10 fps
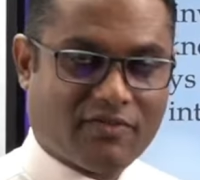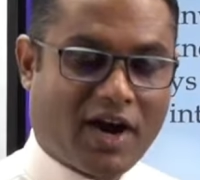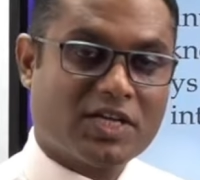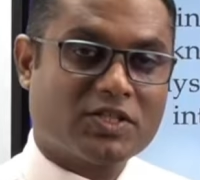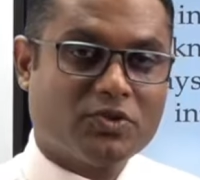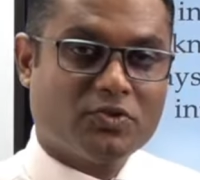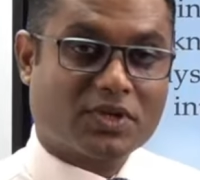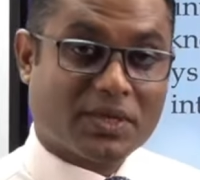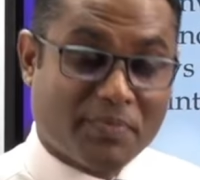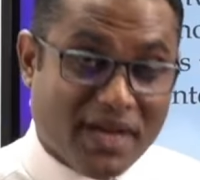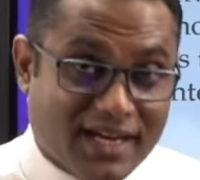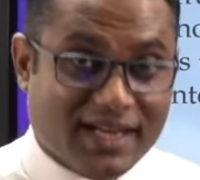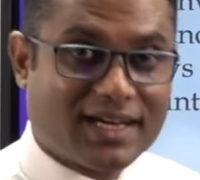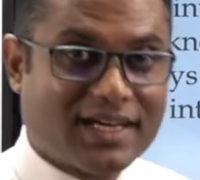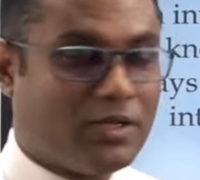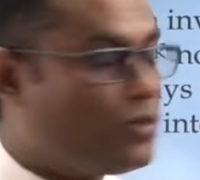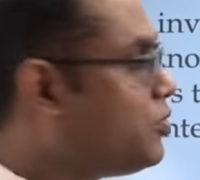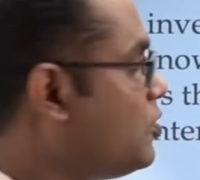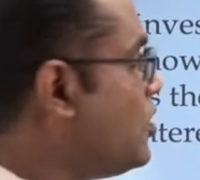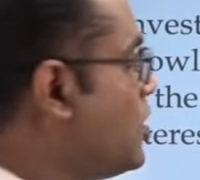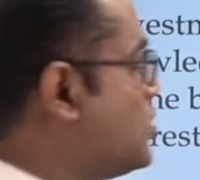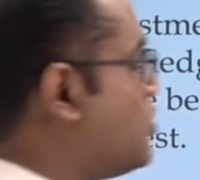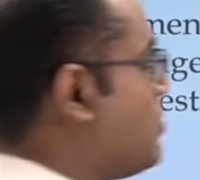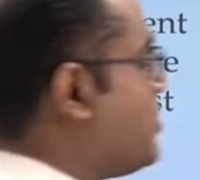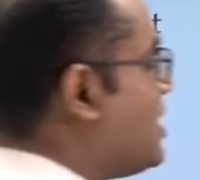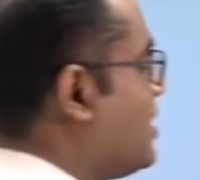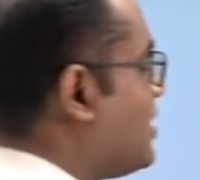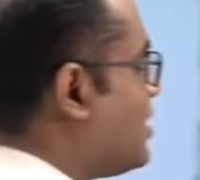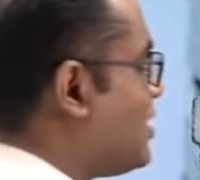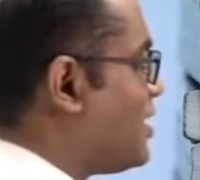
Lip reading: once you repeatedly do, you will be